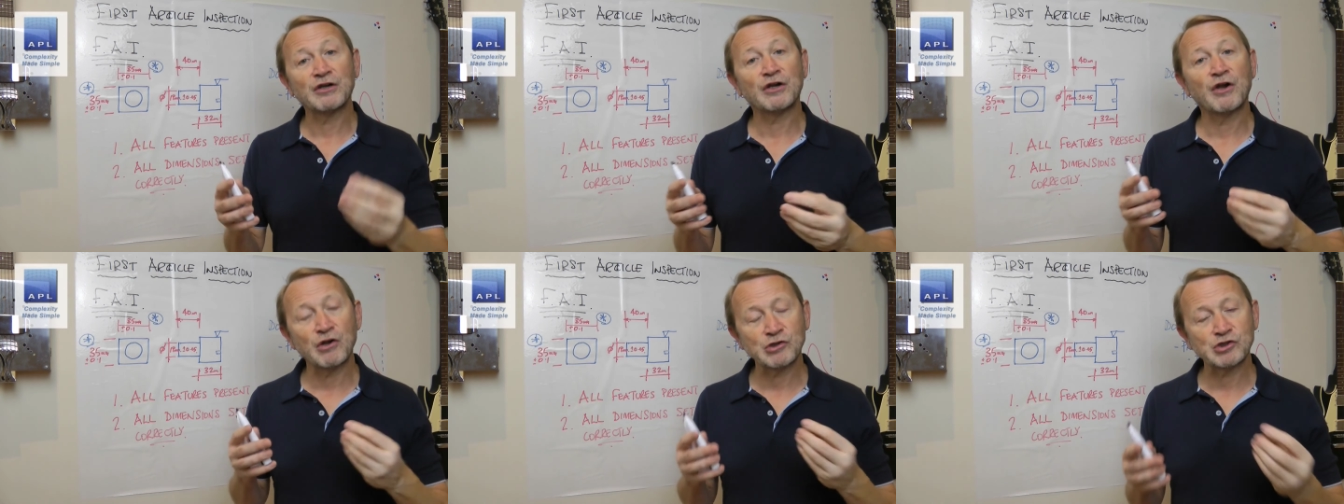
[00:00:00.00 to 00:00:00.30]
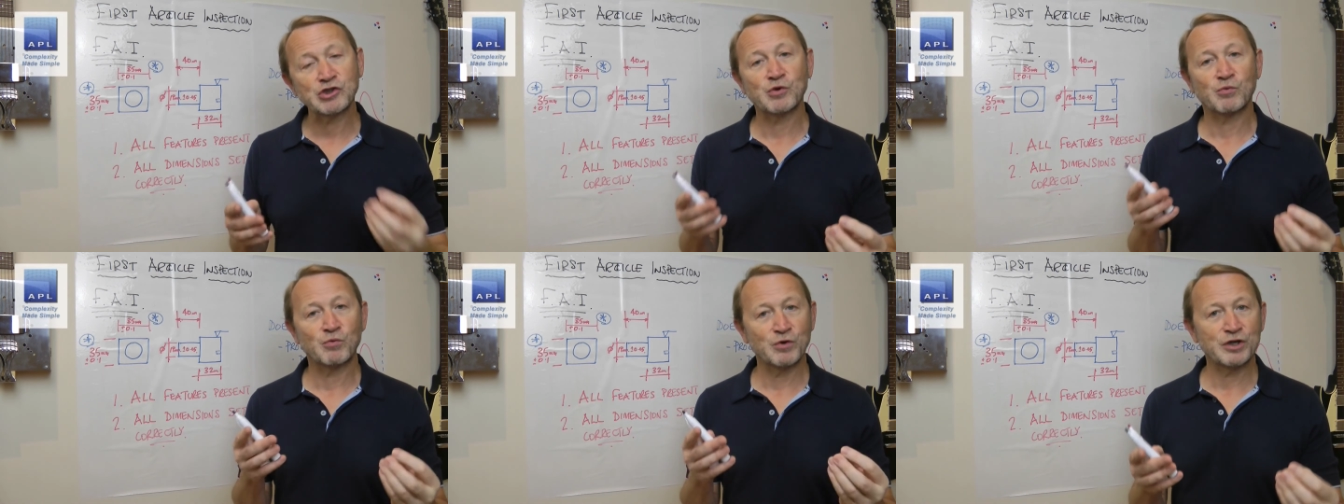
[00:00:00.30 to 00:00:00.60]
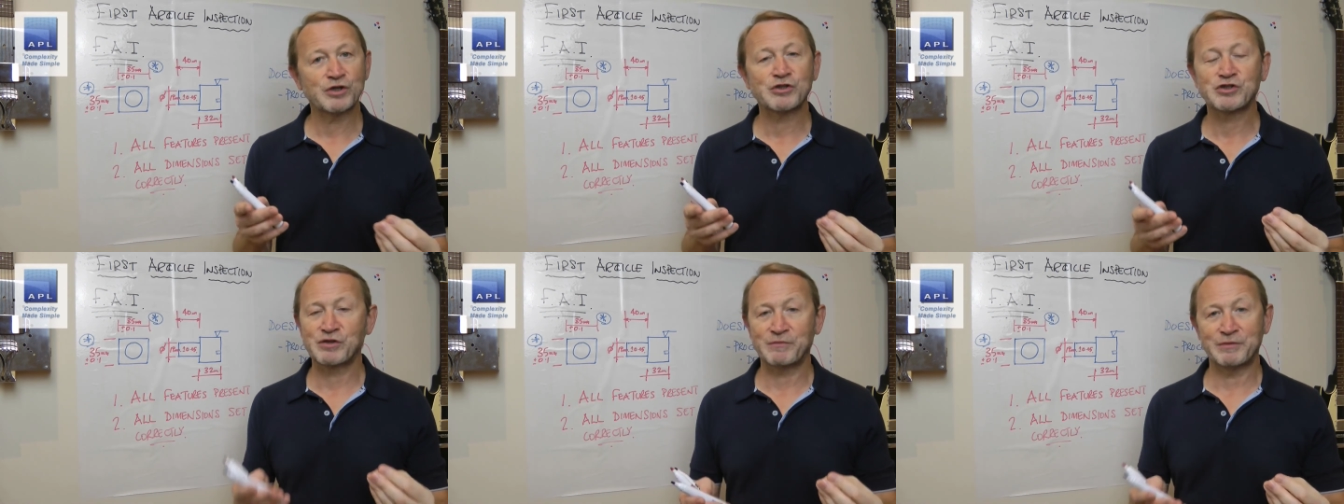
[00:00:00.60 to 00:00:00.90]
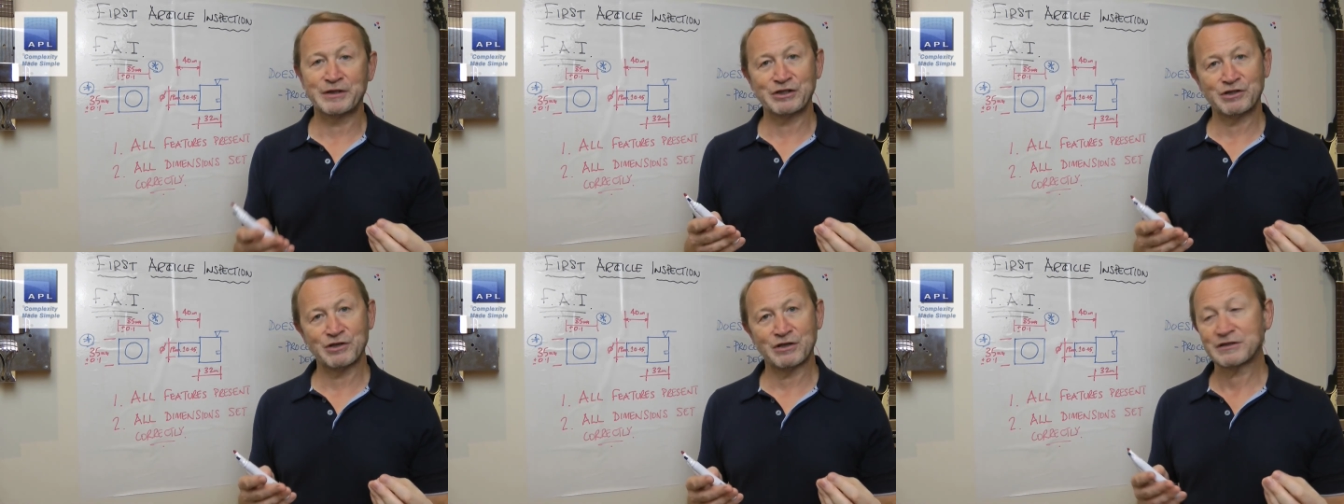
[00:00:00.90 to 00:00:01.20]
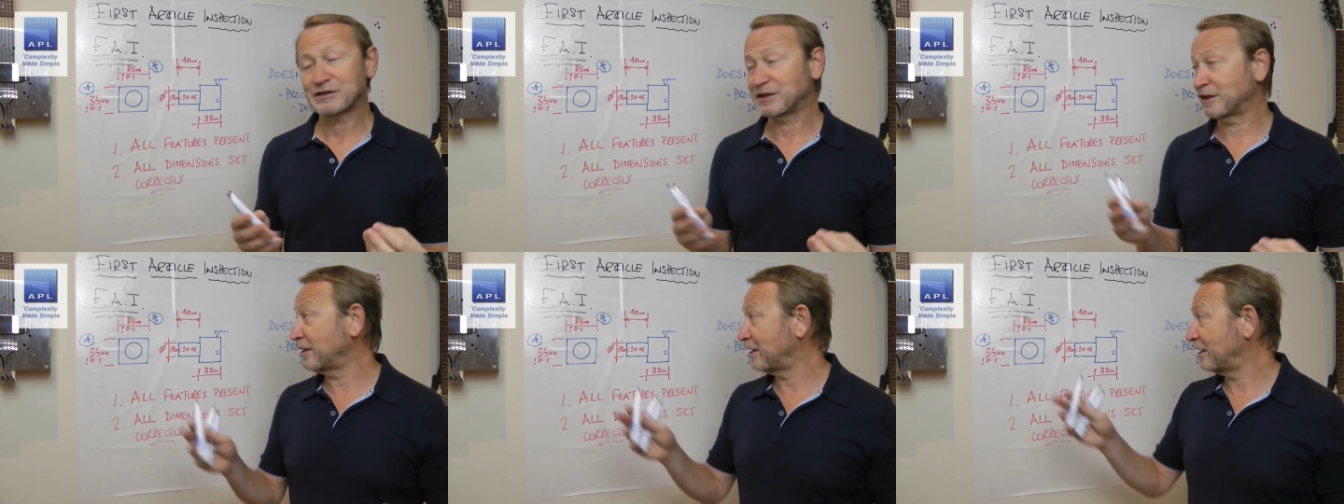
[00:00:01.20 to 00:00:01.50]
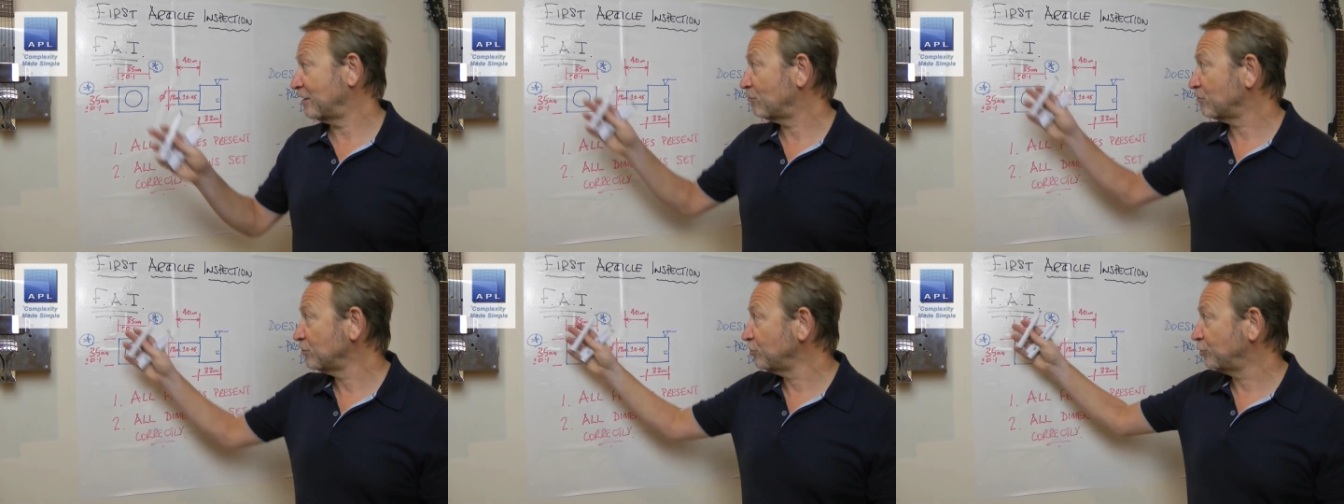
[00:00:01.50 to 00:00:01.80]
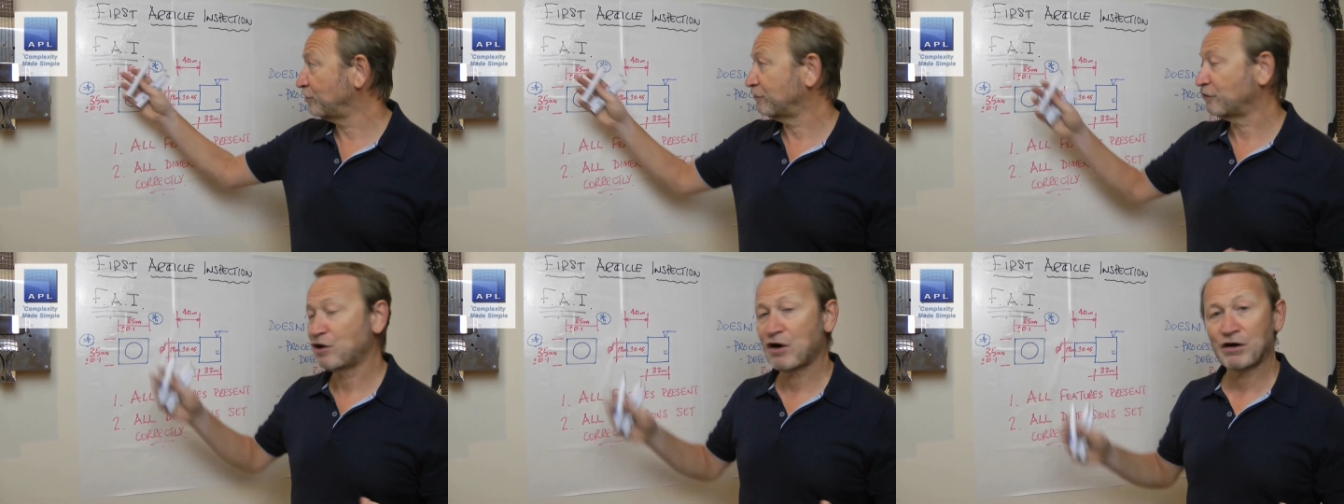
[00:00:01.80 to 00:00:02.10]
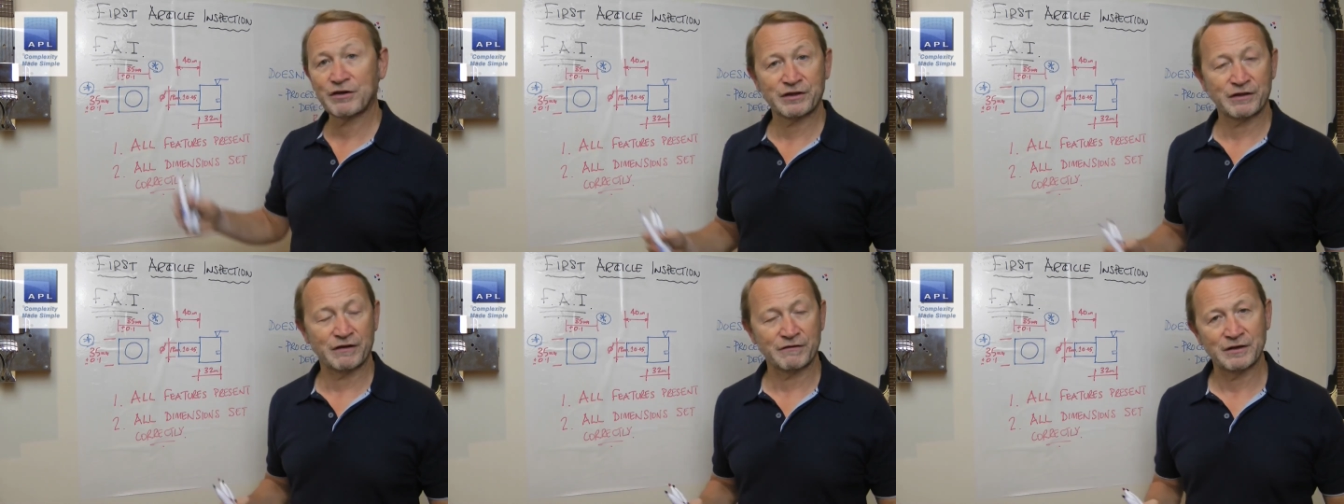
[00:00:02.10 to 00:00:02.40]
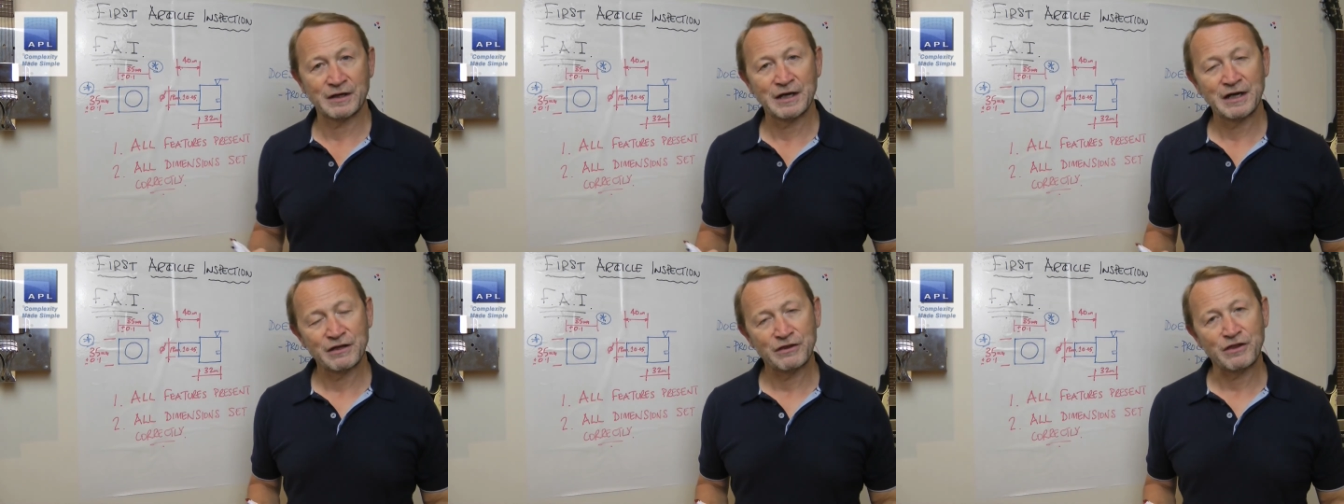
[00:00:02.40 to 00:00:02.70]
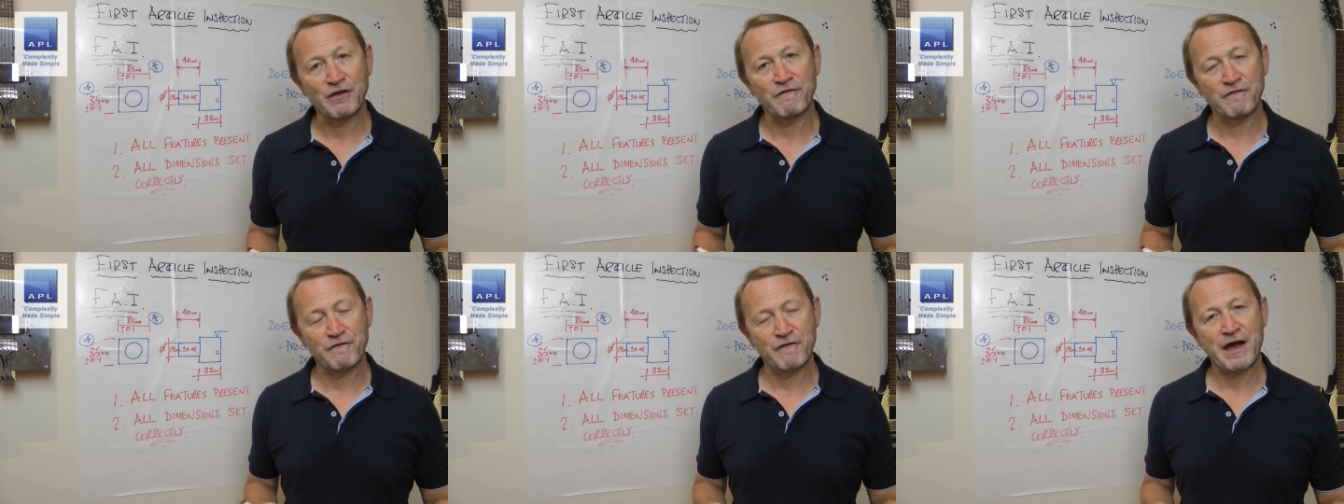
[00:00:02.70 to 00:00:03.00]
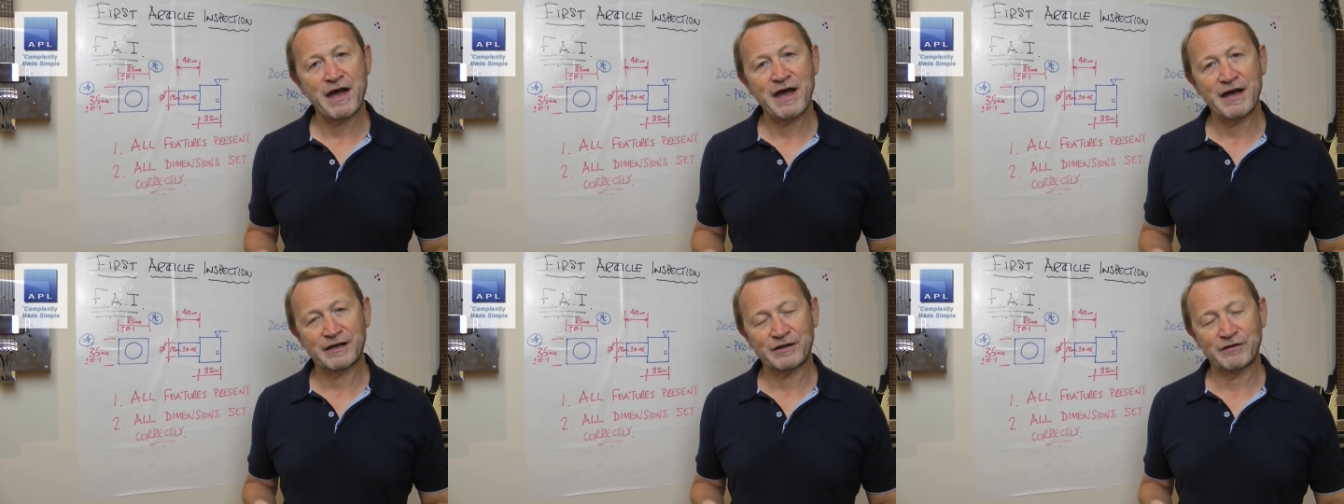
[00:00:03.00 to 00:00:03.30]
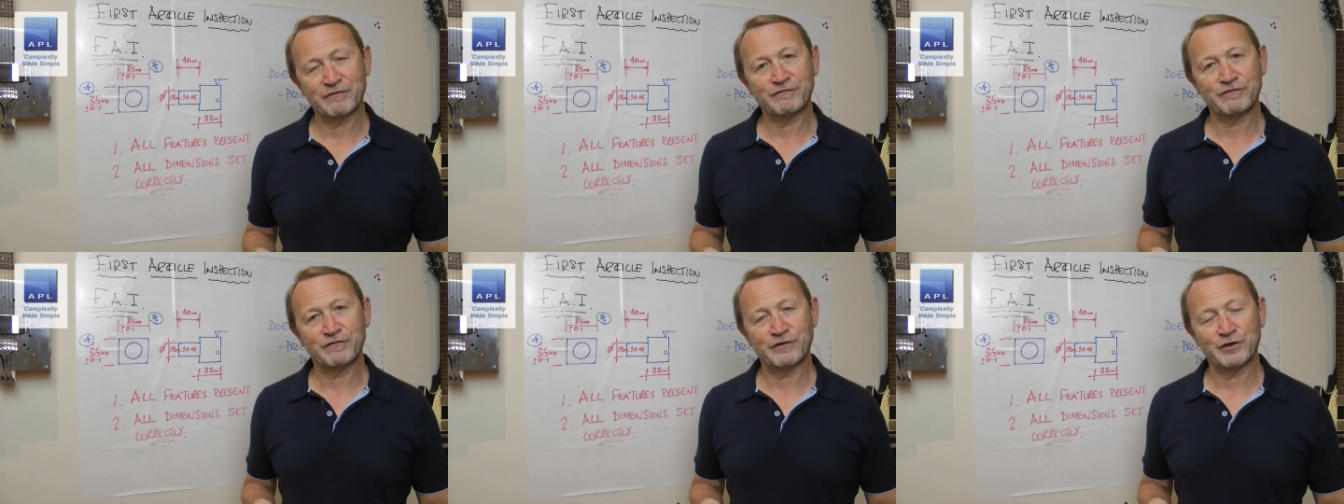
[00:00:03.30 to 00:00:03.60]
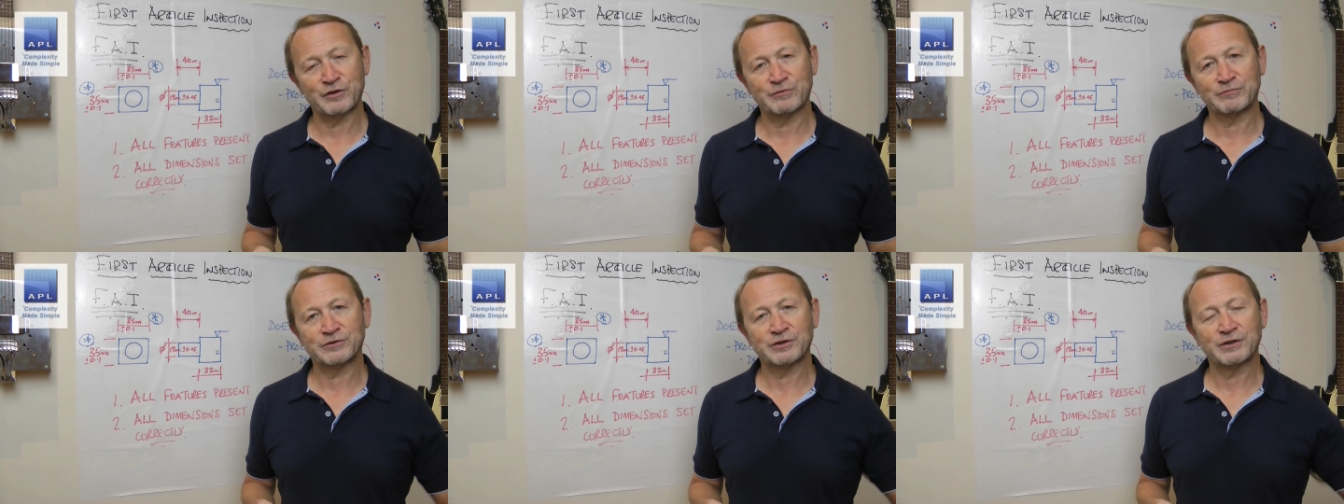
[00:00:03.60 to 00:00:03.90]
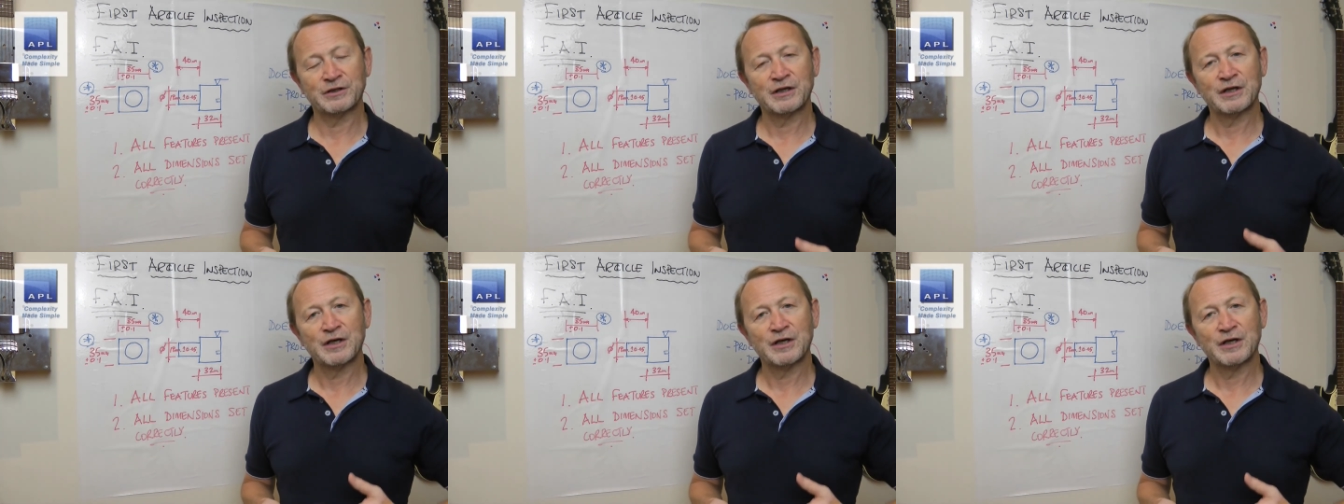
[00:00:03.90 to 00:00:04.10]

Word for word: lots of work to be done here once you've got the, the fare confirmed.